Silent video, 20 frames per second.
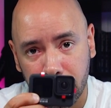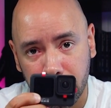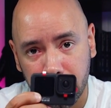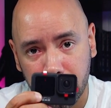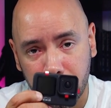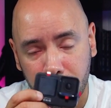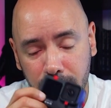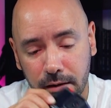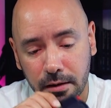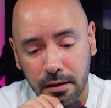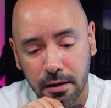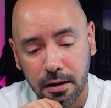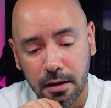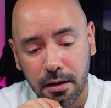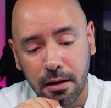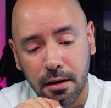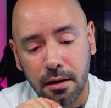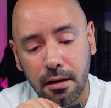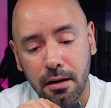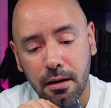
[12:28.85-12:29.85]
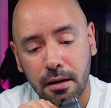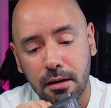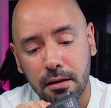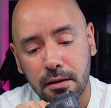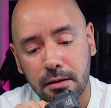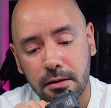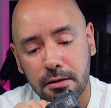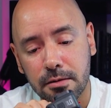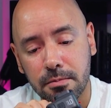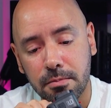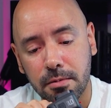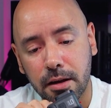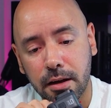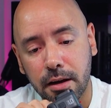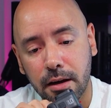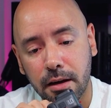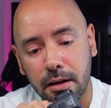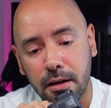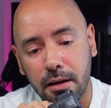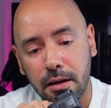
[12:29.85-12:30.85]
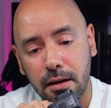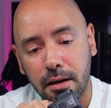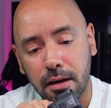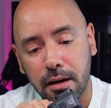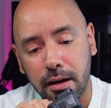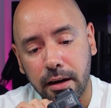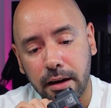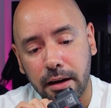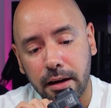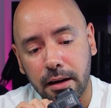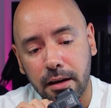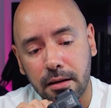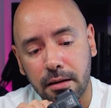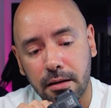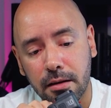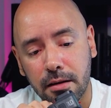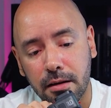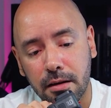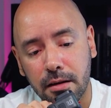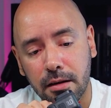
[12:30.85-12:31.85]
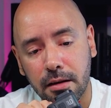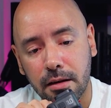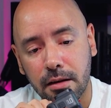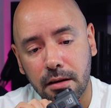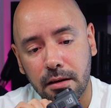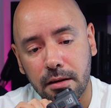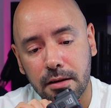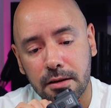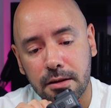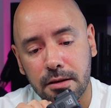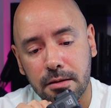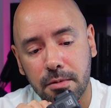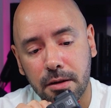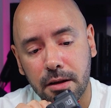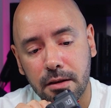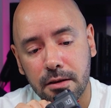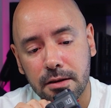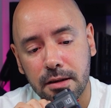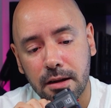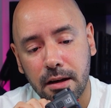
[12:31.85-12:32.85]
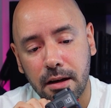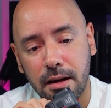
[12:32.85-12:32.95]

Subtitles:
front display, and it's because